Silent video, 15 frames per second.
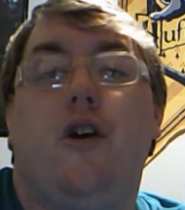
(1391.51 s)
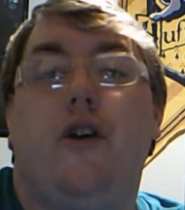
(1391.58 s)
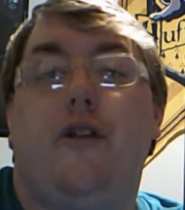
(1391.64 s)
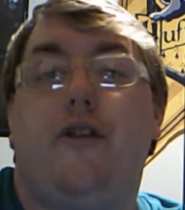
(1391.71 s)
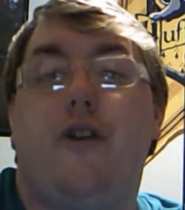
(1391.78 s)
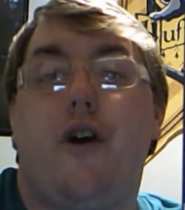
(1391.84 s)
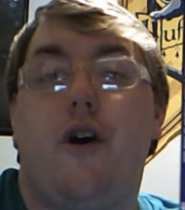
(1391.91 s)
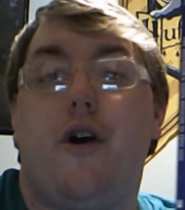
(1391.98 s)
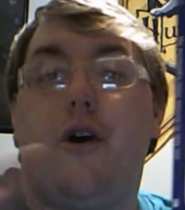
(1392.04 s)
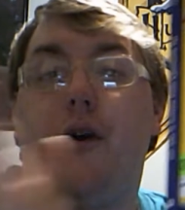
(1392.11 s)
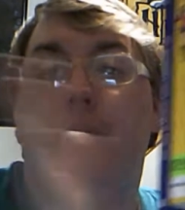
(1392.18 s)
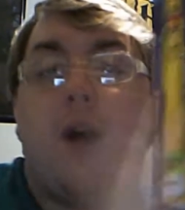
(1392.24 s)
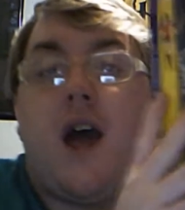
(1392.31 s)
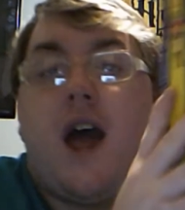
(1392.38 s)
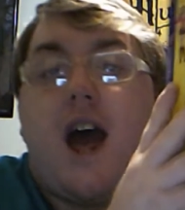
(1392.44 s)
But yeah.
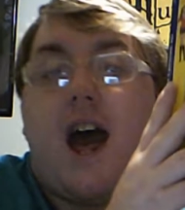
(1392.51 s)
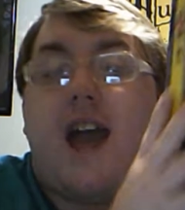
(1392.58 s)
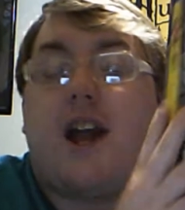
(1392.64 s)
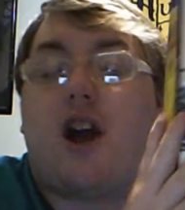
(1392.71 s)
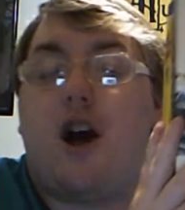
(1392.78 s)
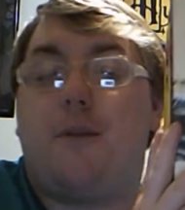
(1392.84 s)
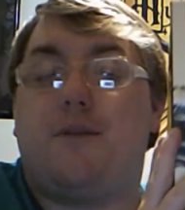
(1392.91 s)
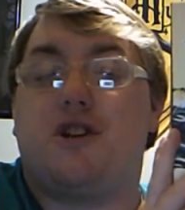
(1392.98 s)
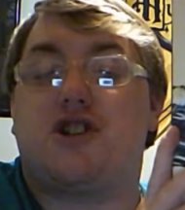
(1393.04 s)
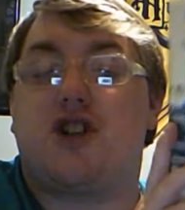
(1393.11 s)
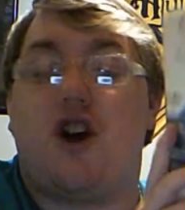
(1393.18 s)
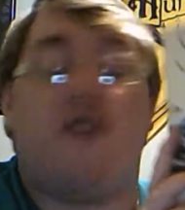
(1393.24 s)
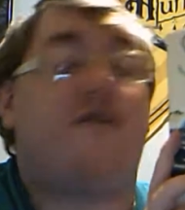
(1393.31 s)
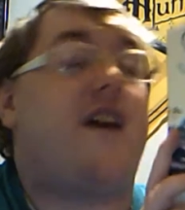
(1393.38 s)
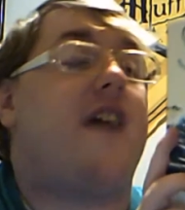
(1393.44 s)

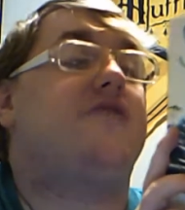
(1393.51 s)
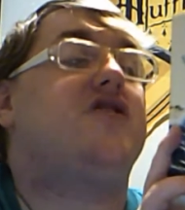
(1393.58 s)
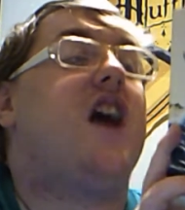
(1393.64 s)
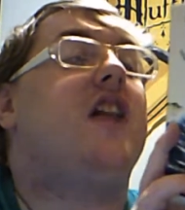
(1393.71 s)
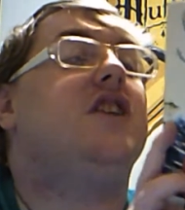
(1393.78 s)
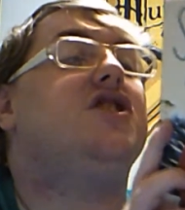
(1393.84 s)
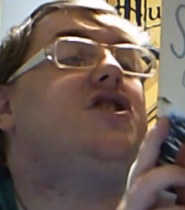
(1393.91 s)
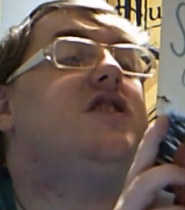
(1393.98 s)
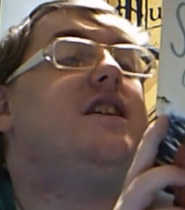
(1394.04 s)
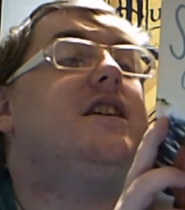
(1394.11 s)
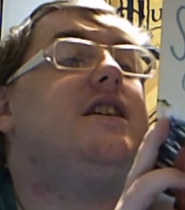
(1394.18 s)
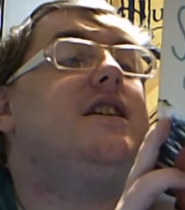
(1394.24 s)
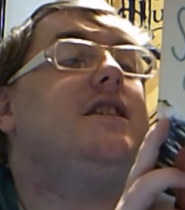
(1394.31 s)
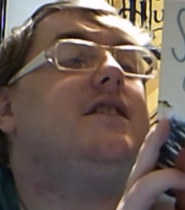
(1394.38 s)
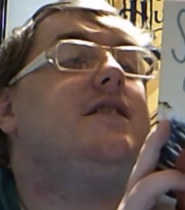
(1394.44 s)
So I
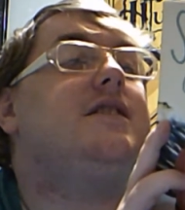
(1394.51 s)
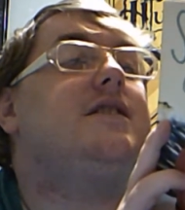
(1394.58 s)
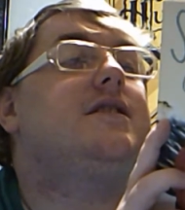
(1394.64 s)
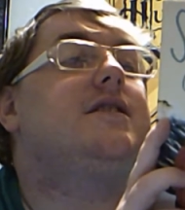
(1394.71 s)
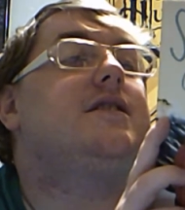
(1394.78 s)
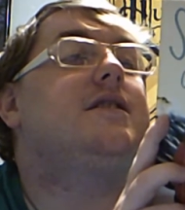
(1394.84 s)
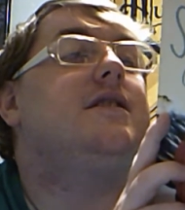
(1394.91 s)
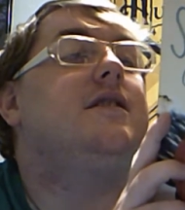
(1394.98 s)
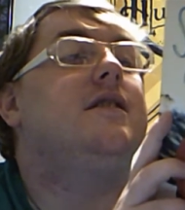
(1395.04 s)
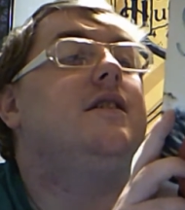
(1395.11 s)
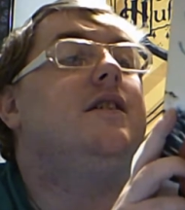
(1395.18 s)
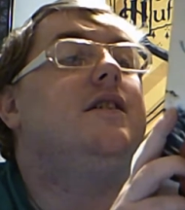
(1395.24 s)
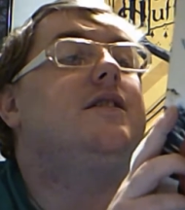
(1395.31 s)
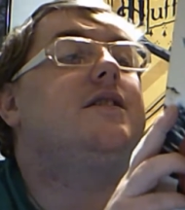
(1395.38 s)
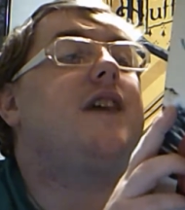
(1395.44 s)
accomplished all 5
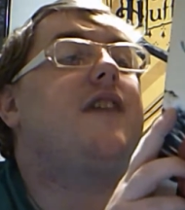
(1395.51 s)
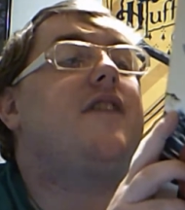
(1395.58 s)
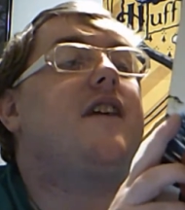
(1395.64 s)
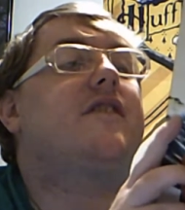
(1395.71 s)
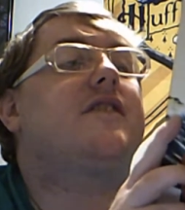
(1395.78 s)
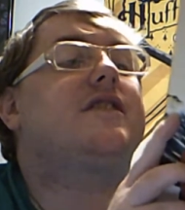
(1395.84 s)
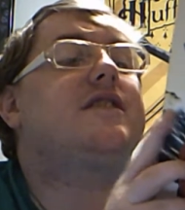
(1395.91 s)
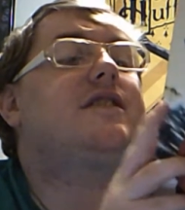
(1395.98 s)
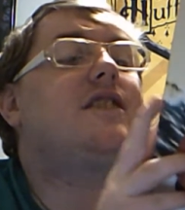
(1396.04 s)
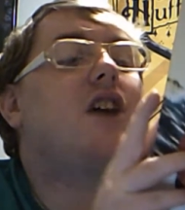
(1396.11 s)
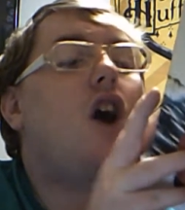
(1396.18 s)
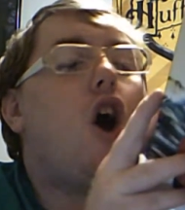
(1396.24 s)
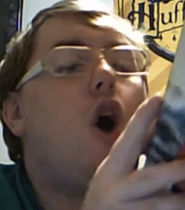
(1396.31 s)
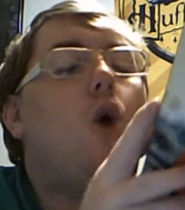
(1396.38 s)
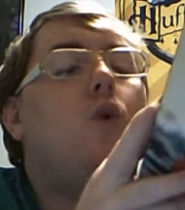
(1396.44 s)
challenges.
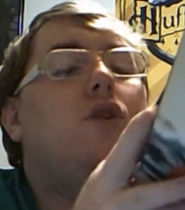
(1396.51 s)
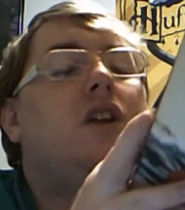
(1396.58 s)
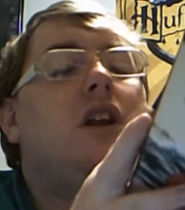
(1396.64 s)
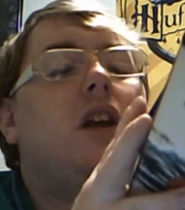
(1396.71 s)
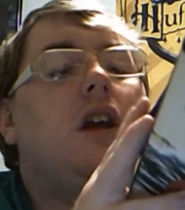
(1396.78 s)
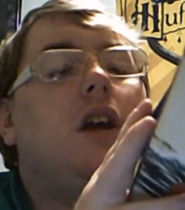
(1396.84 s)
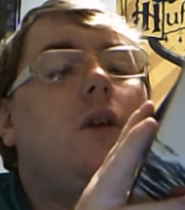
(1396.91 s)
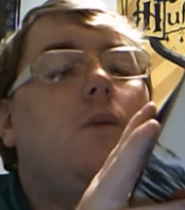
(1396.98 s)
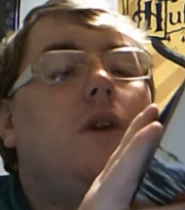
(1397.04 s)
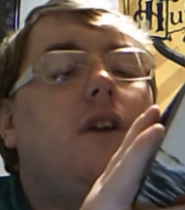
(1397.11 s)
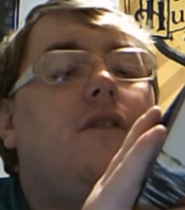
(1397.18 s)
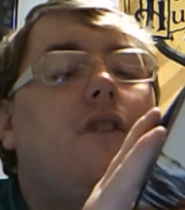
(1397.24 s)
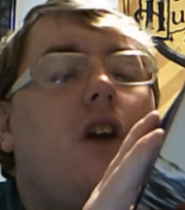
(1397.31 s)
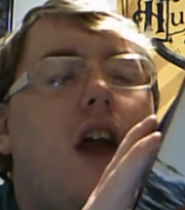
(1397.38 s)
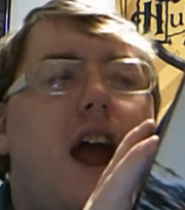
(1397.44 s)
I think this
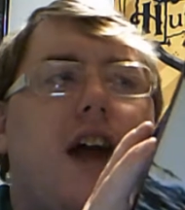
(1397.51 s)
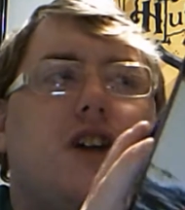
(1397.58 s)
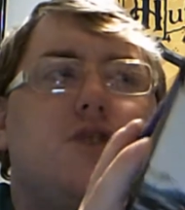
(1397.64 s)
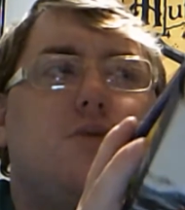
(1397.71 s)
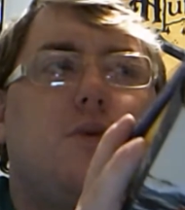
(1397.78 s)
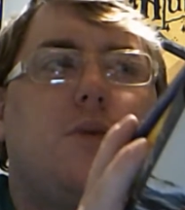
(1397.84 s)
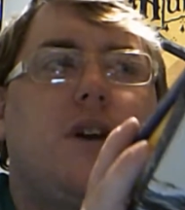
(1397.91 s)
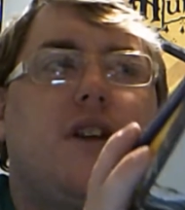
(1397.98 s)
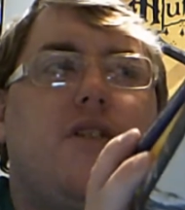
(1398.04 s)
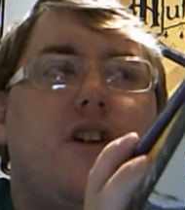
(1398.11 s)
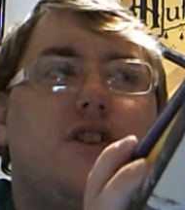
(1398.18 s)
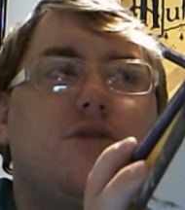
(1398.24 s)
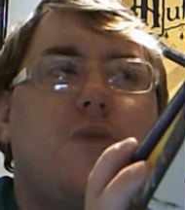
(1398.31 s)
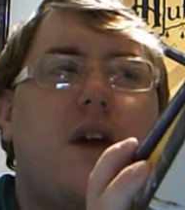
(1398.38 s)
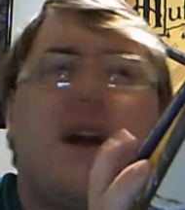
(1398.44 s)
is the
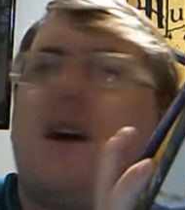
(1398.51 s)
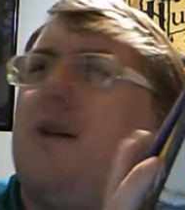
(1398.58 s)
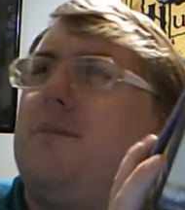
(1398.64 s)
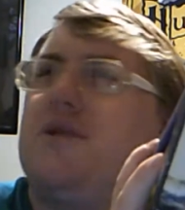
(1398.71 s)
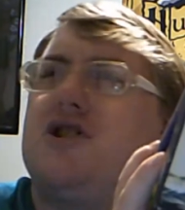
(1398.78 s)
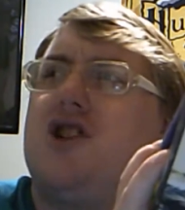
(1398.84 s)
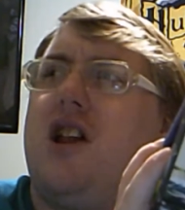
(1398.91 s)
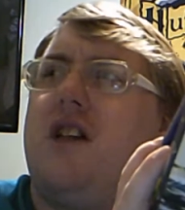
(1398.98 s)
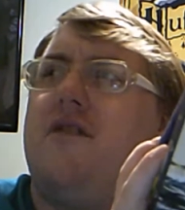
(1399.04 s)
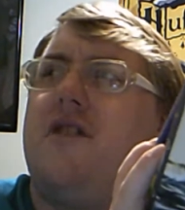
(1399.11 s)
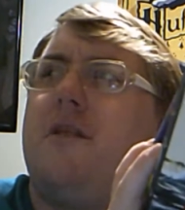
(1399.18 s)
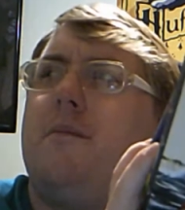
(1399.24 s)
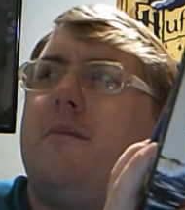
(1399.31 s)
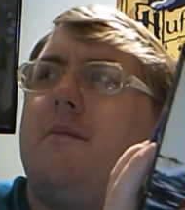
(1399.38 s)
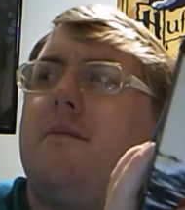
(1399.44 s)
only one of our actual
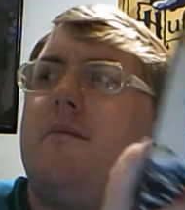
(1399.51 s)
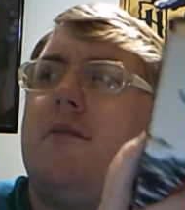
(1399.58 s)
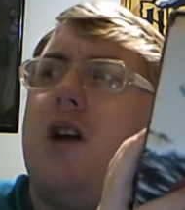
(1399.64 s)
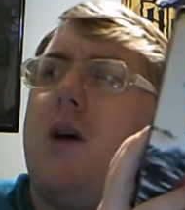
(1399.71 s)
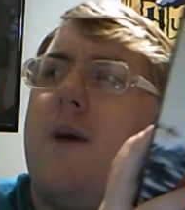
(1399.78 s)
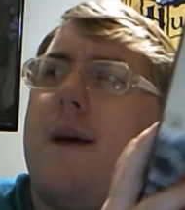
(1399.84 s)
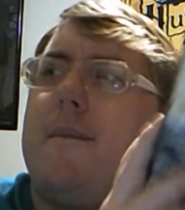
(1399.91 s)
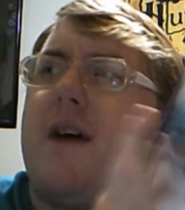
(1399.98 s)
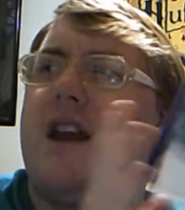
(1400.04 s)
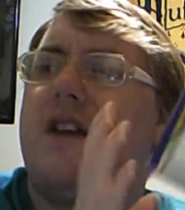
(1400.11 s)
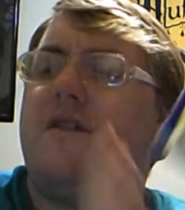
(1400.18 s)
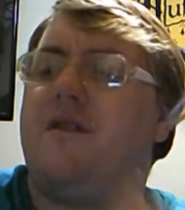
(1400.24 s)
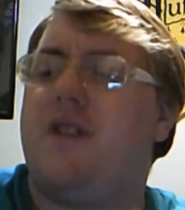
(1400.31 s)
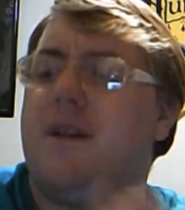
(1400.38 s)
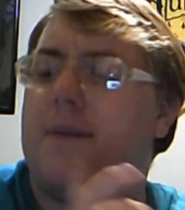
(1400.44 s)
readathons where I accomplished
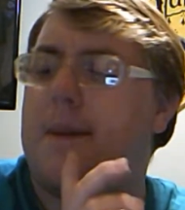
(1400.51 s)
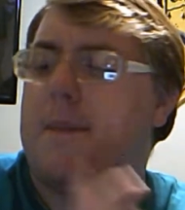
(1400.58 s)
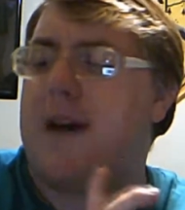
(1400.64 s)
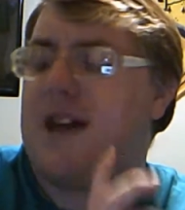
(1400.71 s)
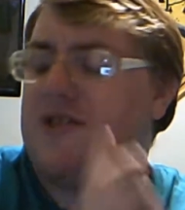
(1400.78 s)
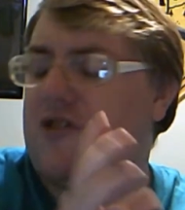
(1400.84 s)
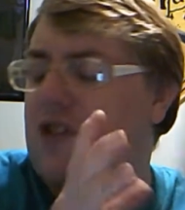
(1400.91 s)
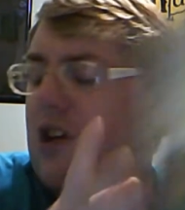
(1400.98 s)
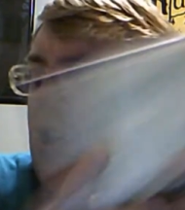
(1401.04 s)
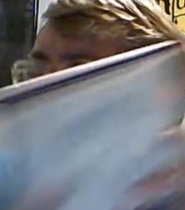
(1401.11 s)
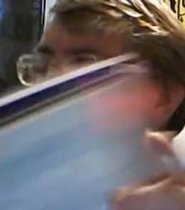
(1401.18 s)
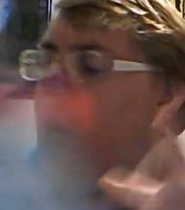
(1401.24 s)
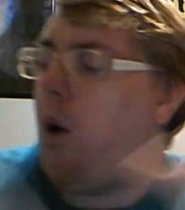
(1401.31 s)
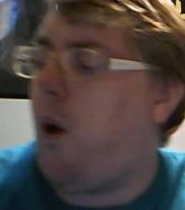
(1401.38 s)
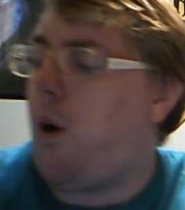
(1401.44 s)
all of them. No, I
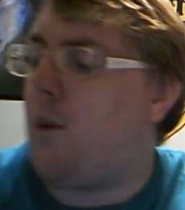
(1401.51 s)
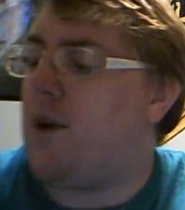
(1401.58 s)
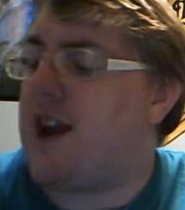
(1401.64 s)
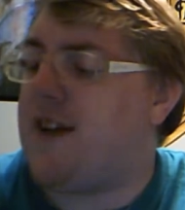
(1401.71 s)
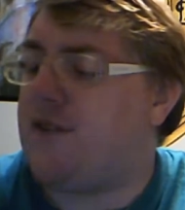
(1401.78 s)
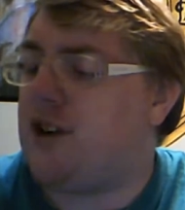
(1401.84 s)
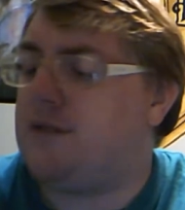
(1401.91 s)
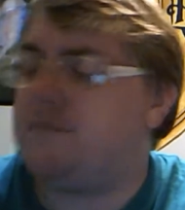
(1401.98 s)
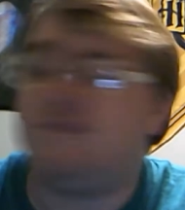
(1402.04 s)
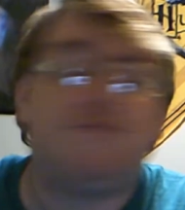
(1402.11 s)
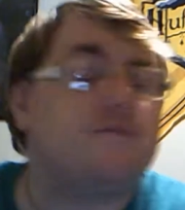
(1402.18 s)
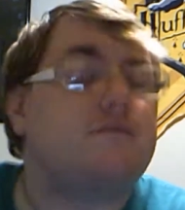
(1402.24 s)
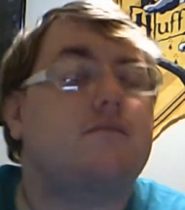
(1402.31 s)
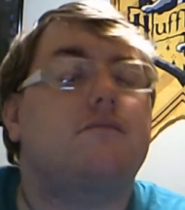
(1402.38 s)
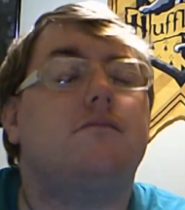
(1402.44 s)
might have in the
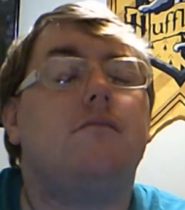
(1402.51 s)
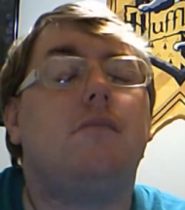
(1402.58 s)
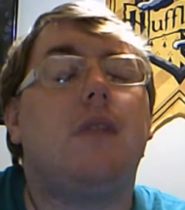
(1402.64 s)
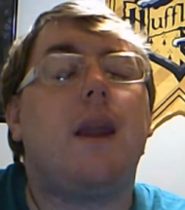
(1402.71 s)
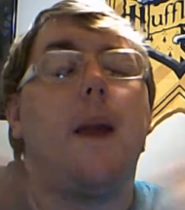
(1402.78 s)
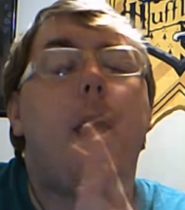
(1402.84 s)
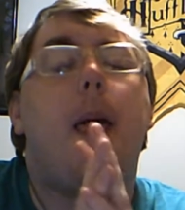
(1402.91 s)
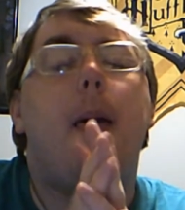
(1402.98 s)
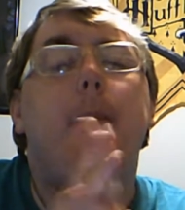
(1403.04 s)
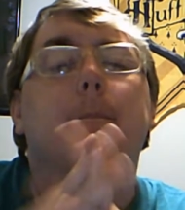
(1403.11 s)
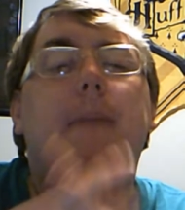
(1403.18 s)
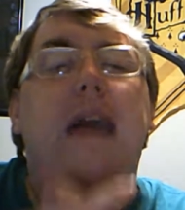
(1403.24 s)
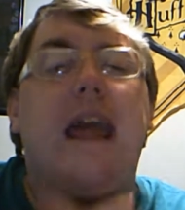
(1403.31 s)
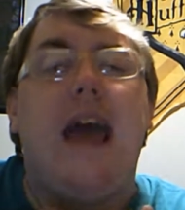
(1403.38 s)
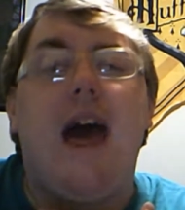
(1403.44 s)
past. Whatever.